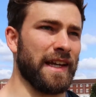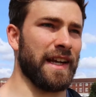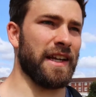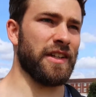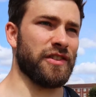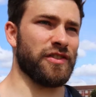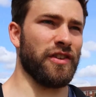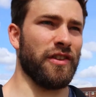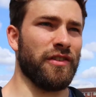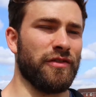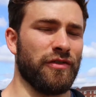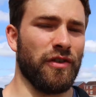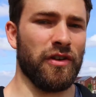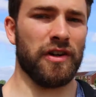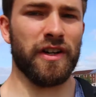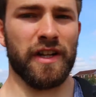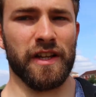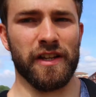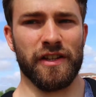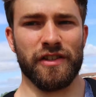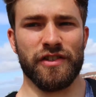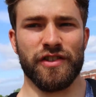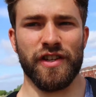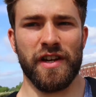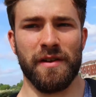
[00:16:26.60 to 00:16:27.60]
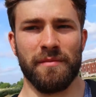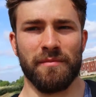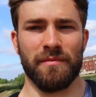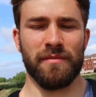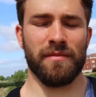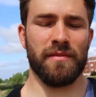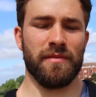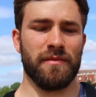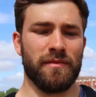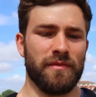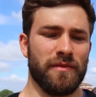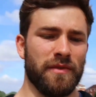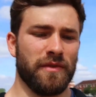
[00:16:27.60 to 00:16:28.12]
each other on in a gym.
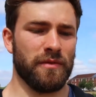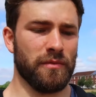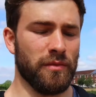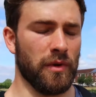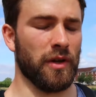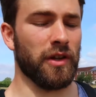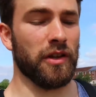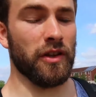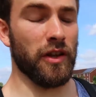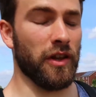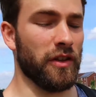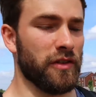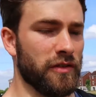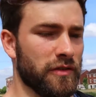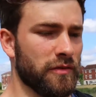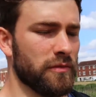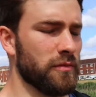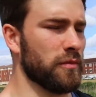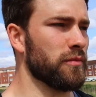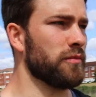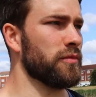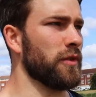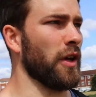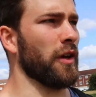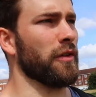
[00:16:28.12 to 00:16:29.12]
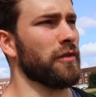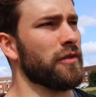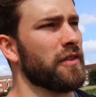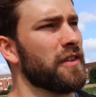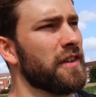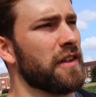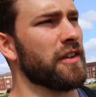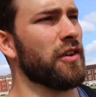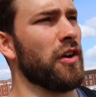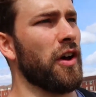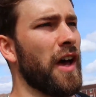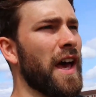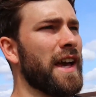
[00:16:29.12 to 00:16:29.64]
But no,
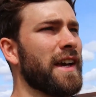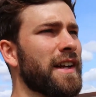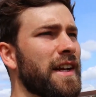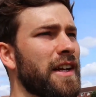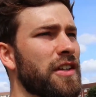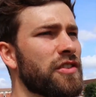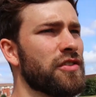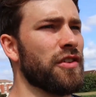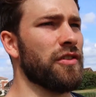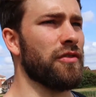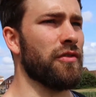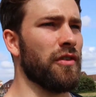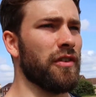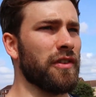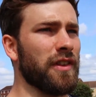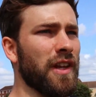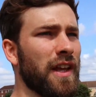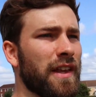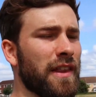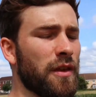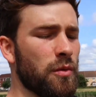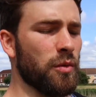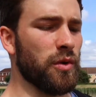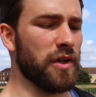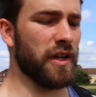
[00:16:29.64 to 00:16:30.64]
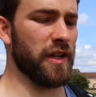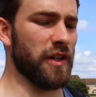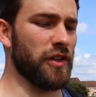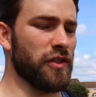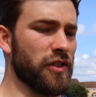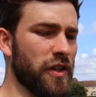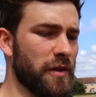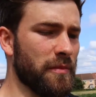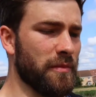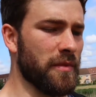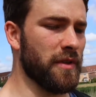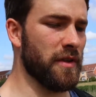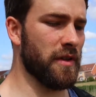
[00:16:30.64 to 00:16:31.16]
they're not egging each other on like they would in a
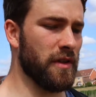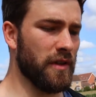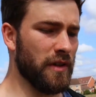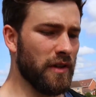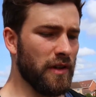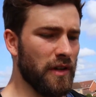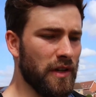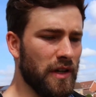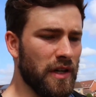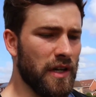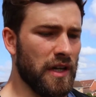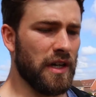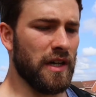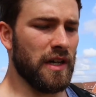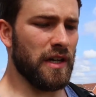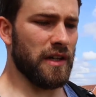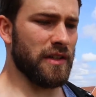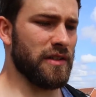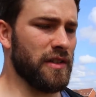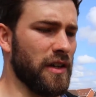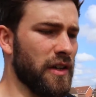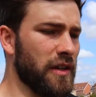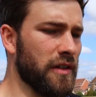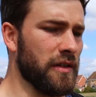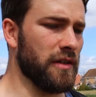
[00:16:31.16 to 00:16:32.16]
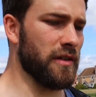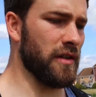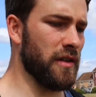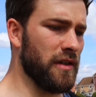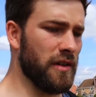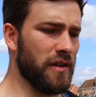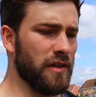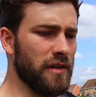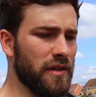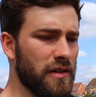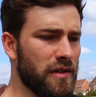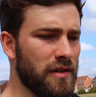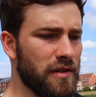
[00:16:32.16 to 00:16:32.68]
gym. So
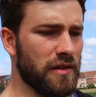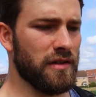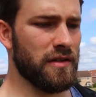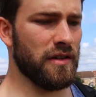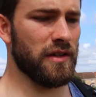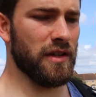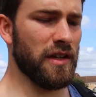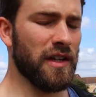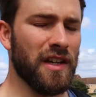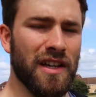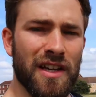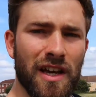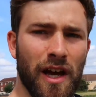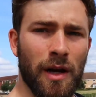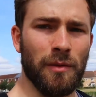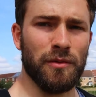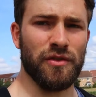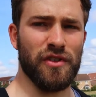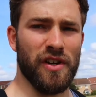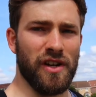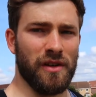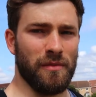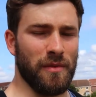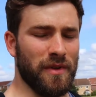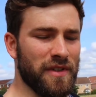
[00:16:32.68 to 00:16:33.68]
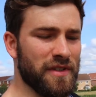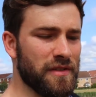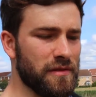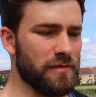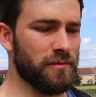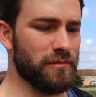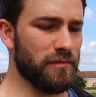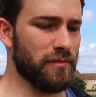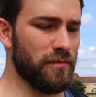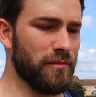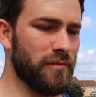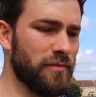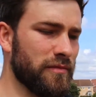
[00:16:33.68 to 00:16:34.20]
I'm training
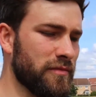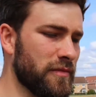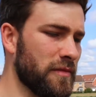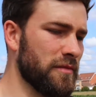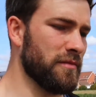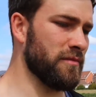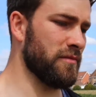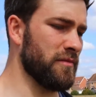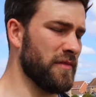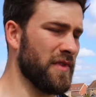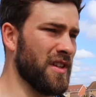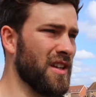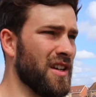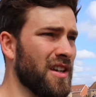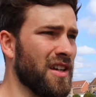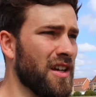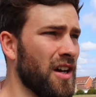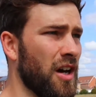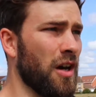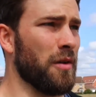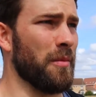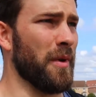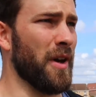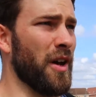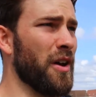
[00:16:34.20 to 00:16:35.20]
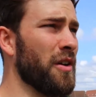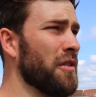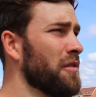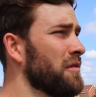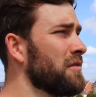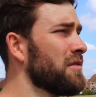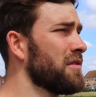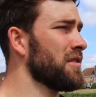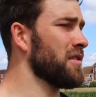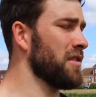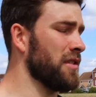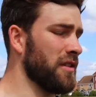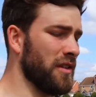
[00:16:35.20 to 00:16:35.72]
on my
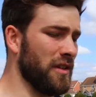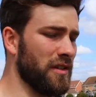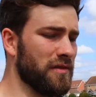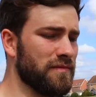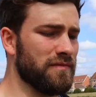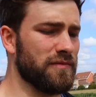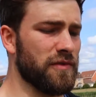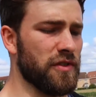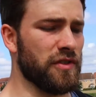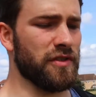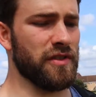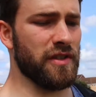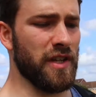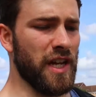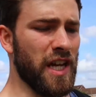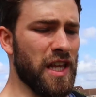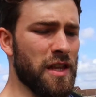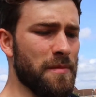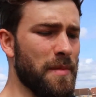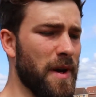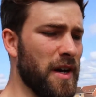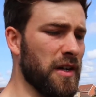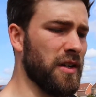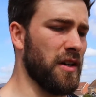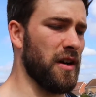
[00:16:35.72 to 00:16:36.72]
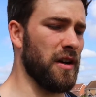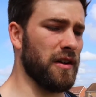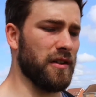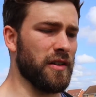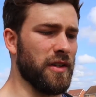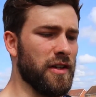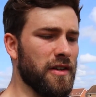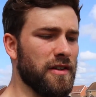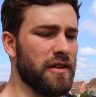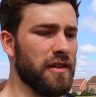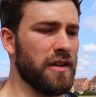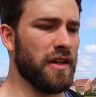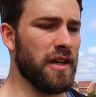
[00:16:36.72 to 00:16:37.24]
own, just in the back
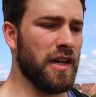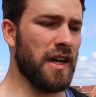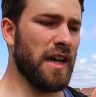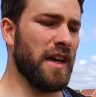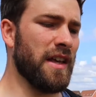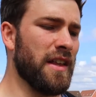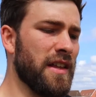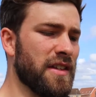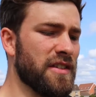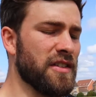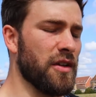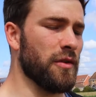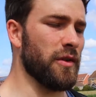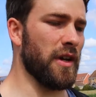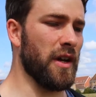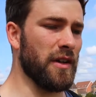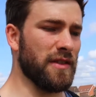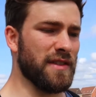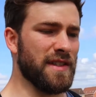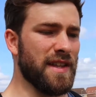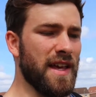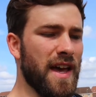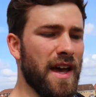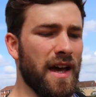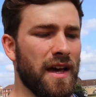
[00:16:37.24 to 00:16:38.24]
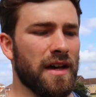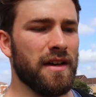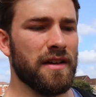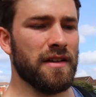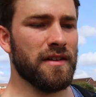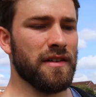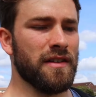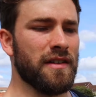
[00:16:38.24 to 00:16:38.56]
garden. There's no one else there.